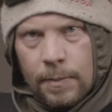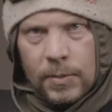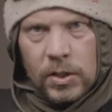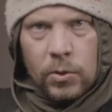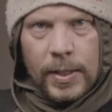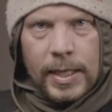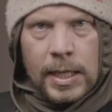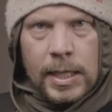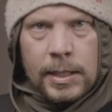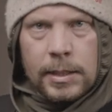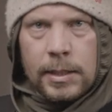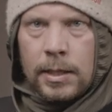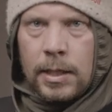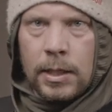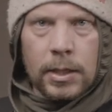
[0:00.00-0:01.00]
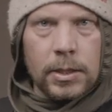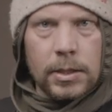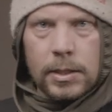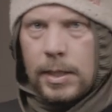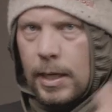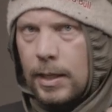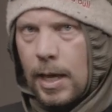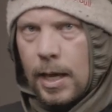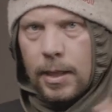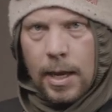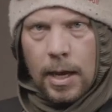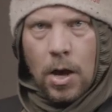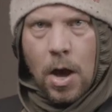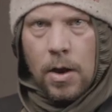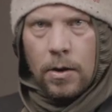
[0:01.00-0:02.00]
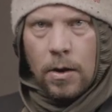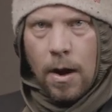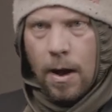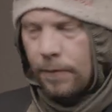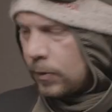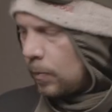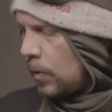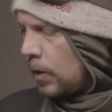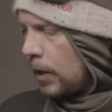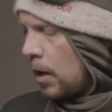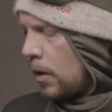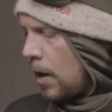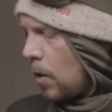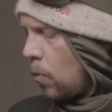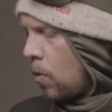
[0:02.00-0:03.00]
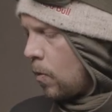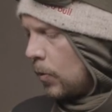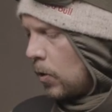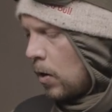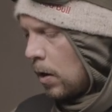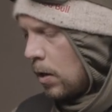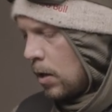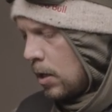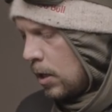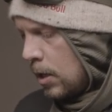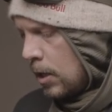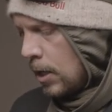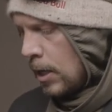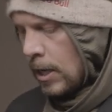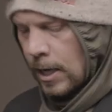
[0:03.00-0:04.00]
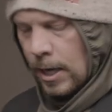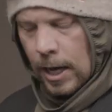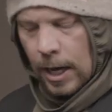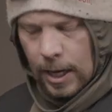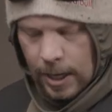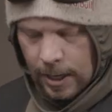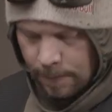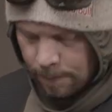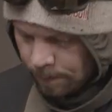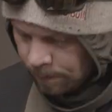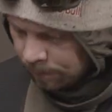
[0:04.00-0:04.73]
between these, and then you just take that thing on or off depending on how warm you are.